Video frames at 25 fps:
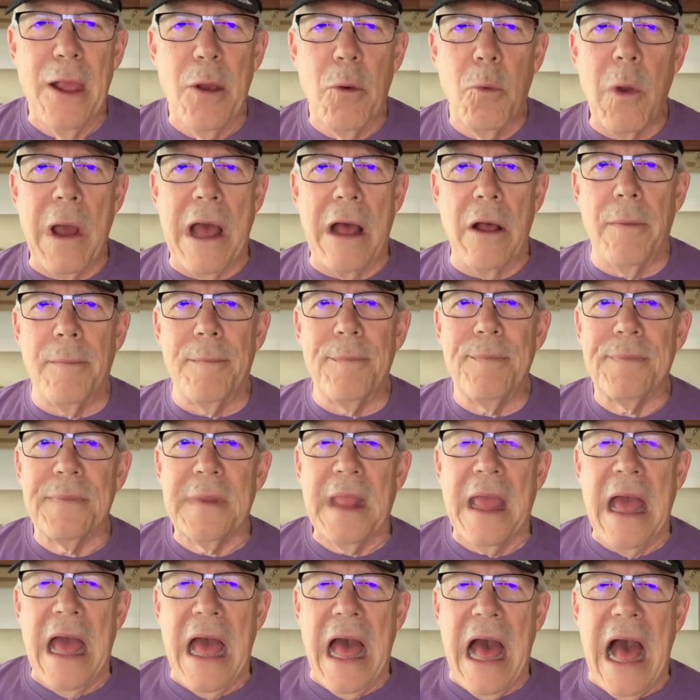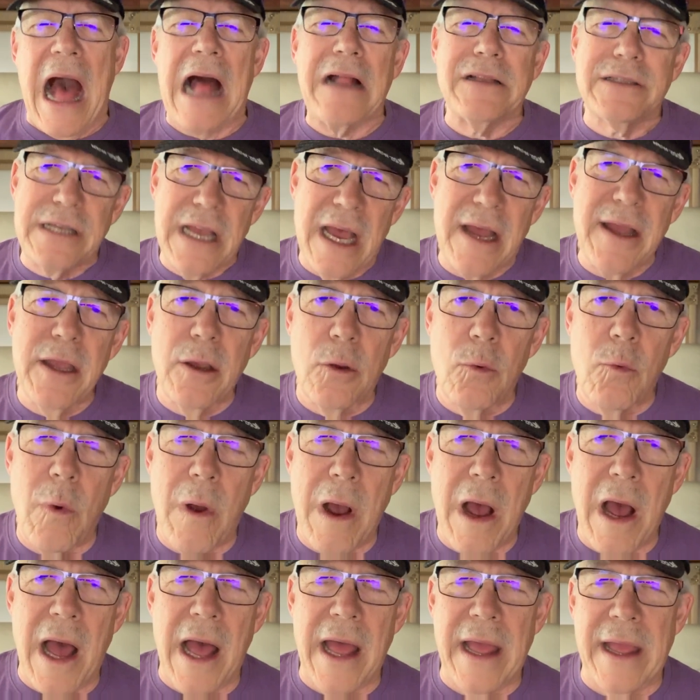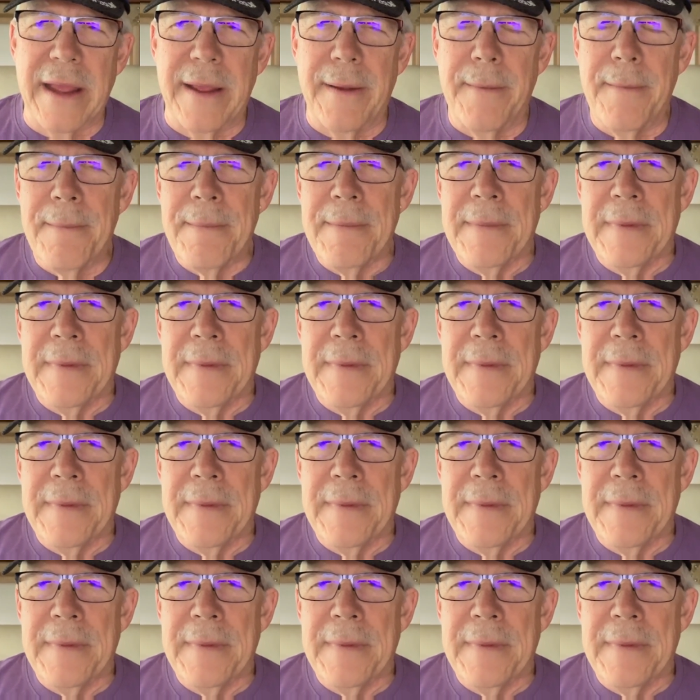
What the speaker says: Well, I'll tell you why.